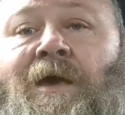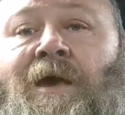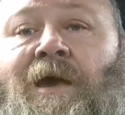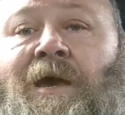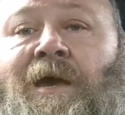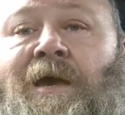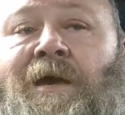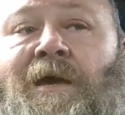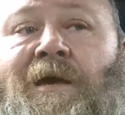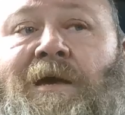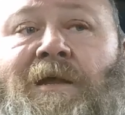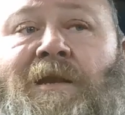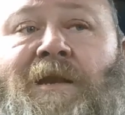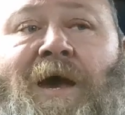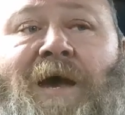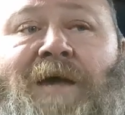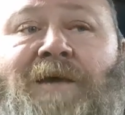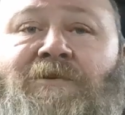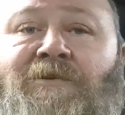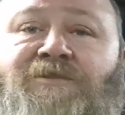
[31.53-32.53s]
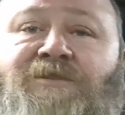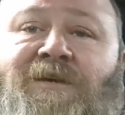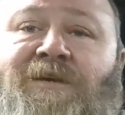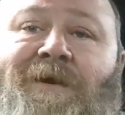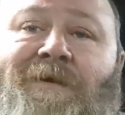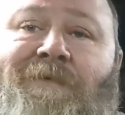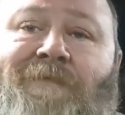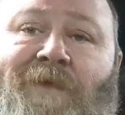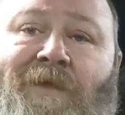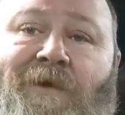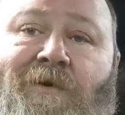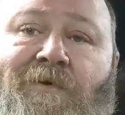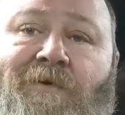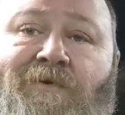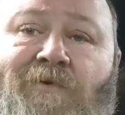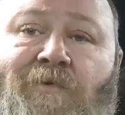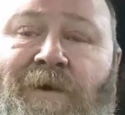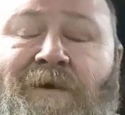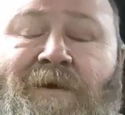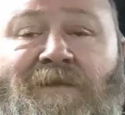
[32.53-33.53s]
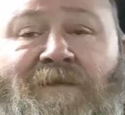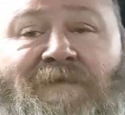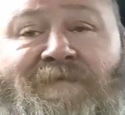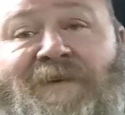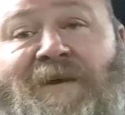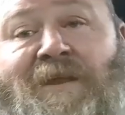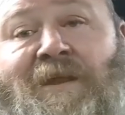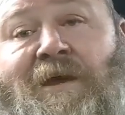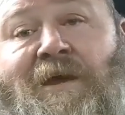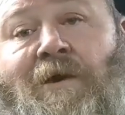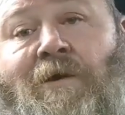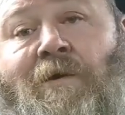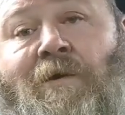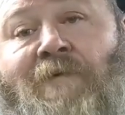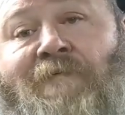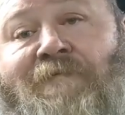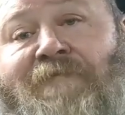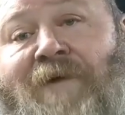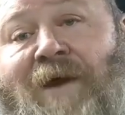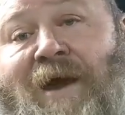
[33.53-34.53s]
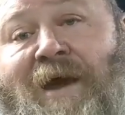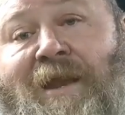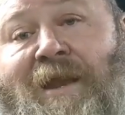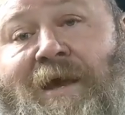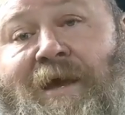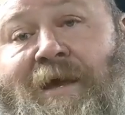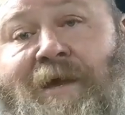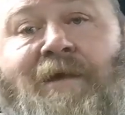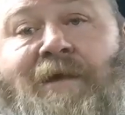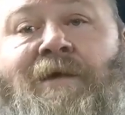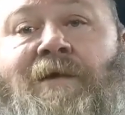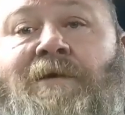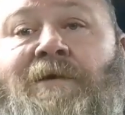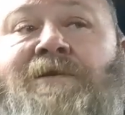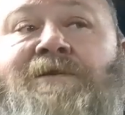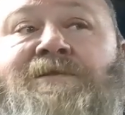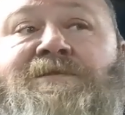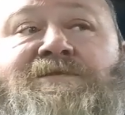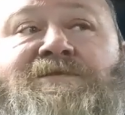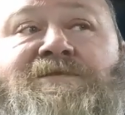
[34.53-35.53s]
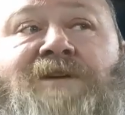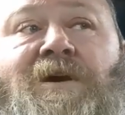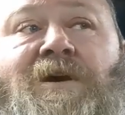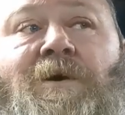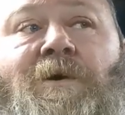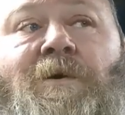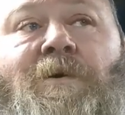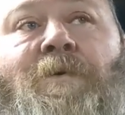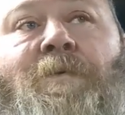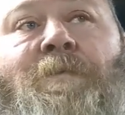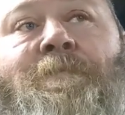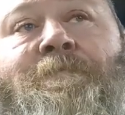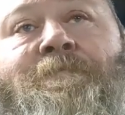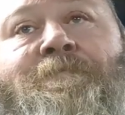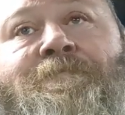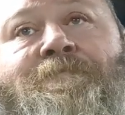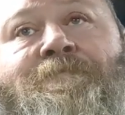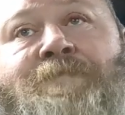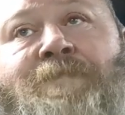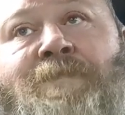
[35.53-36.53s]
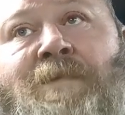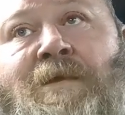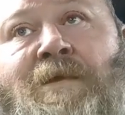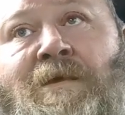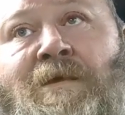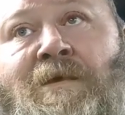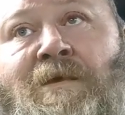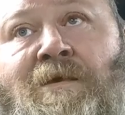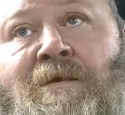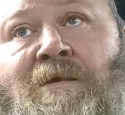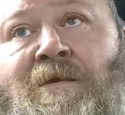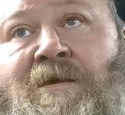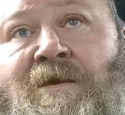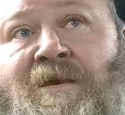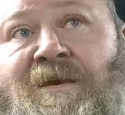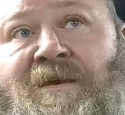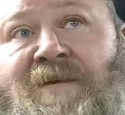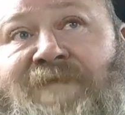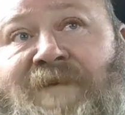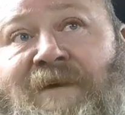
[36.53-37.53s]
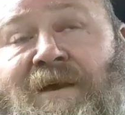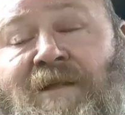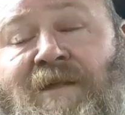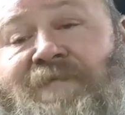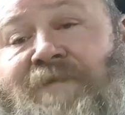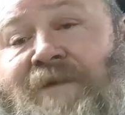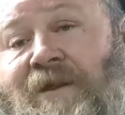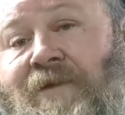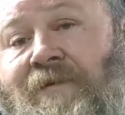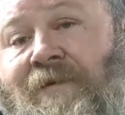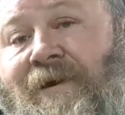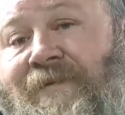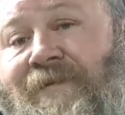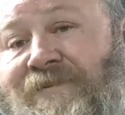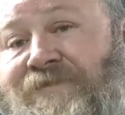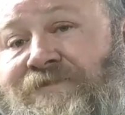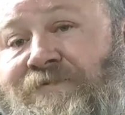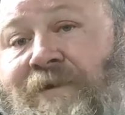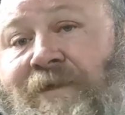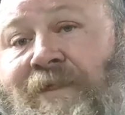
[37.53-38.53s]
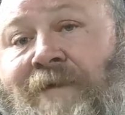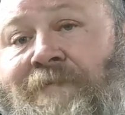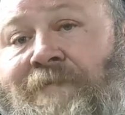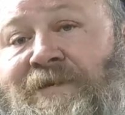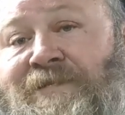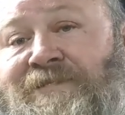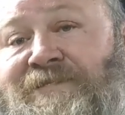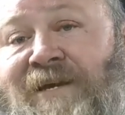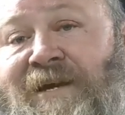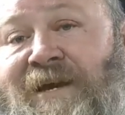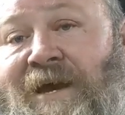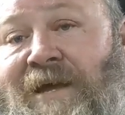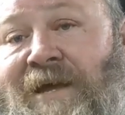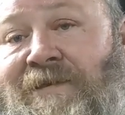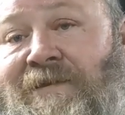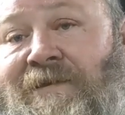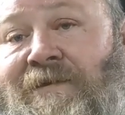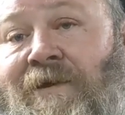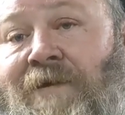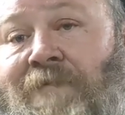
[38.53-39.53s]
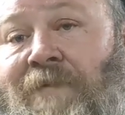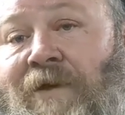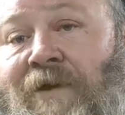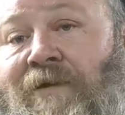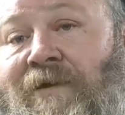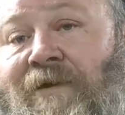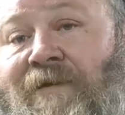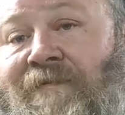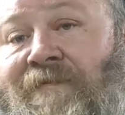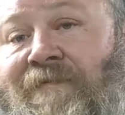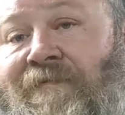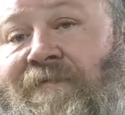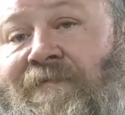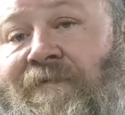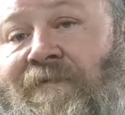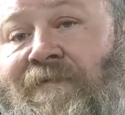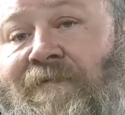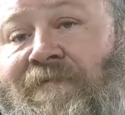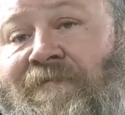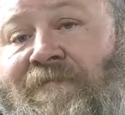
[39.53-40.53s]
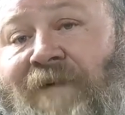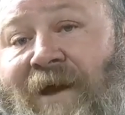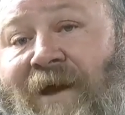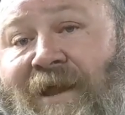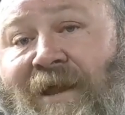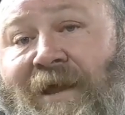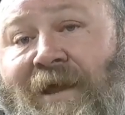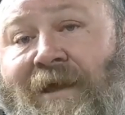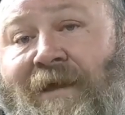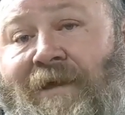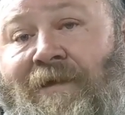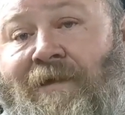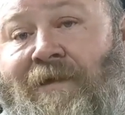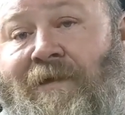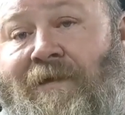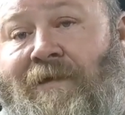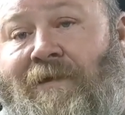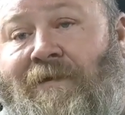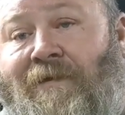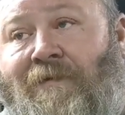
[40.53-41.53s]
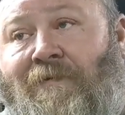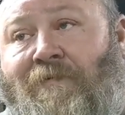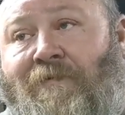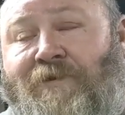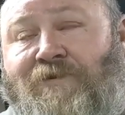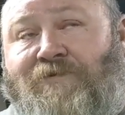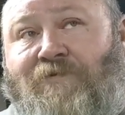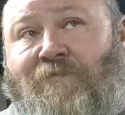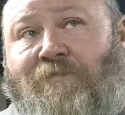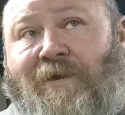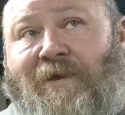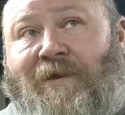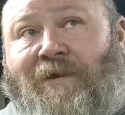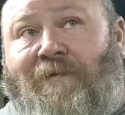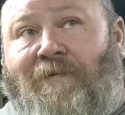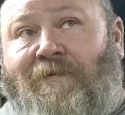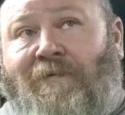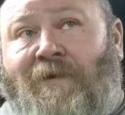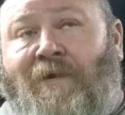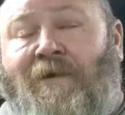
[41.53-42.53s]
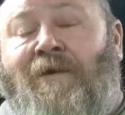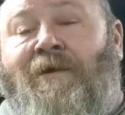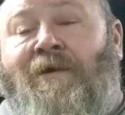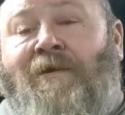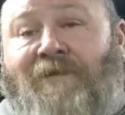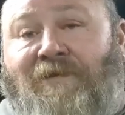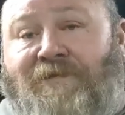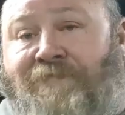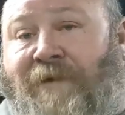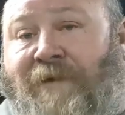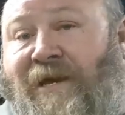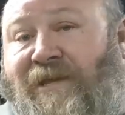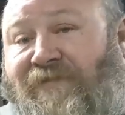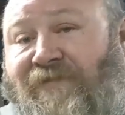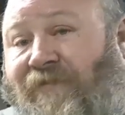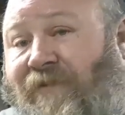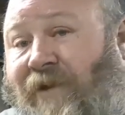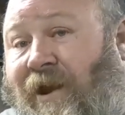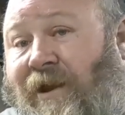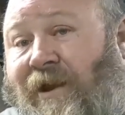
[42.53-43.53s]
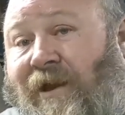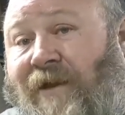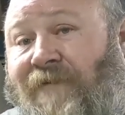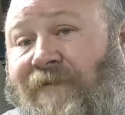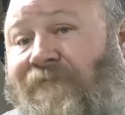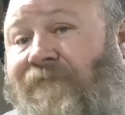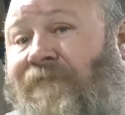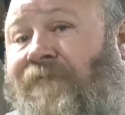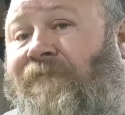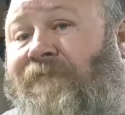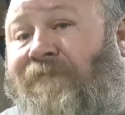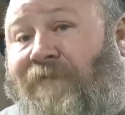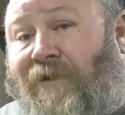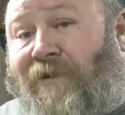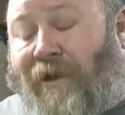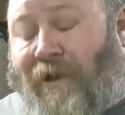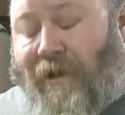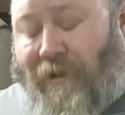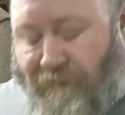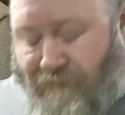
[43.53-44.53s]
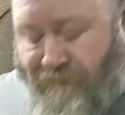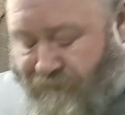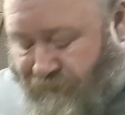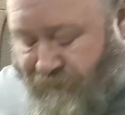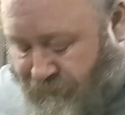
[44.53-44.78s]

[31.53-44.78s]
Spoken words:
And I usually upload the weekly video on Friday. So if I get a video out this week, that means I got to upload it Friday, which will be this past Friday for y'all.